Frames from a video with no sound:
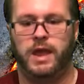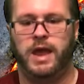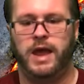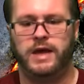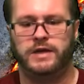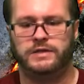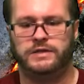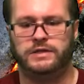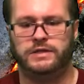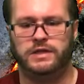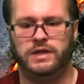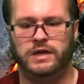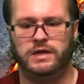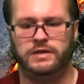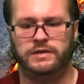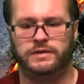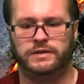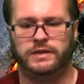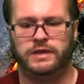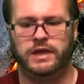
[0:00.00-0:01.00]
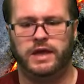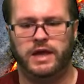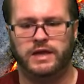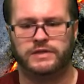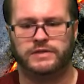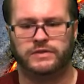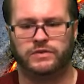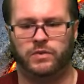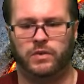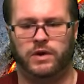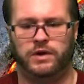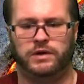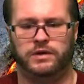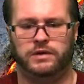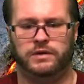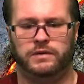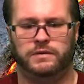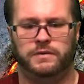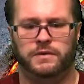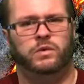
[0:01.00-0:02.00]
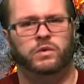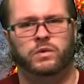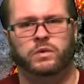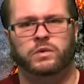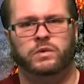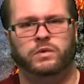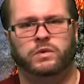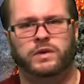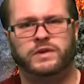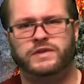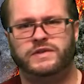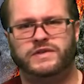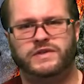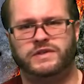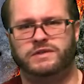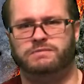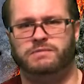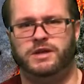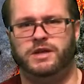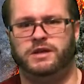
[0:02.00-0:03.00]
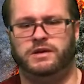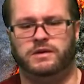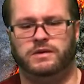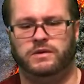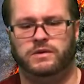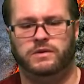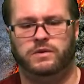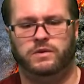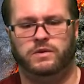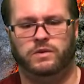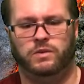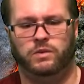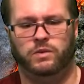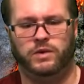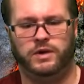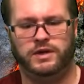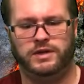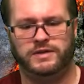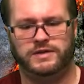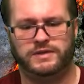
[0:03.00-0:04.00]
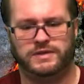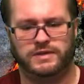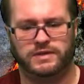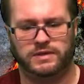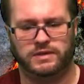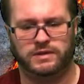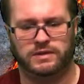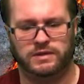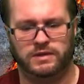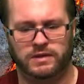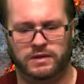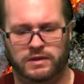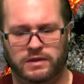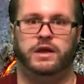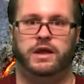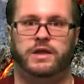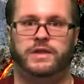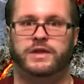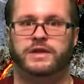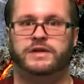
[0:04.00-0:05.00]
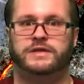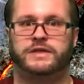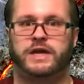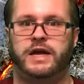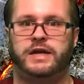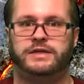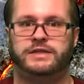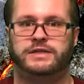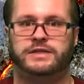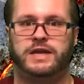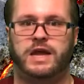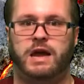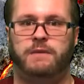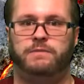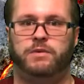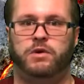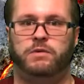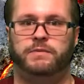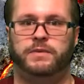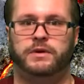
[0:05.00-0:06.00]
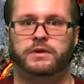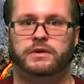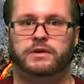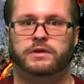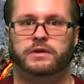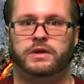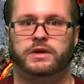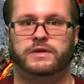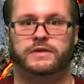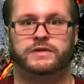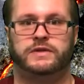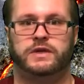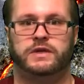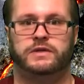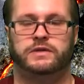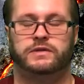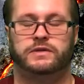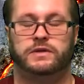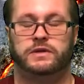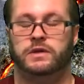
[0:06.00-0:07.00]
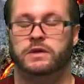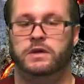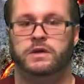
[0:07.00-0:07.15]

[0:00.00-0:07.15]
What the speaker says: As he does, he asks Wanda, "What does this mean? What is..." And then his eyes snap open, and he says,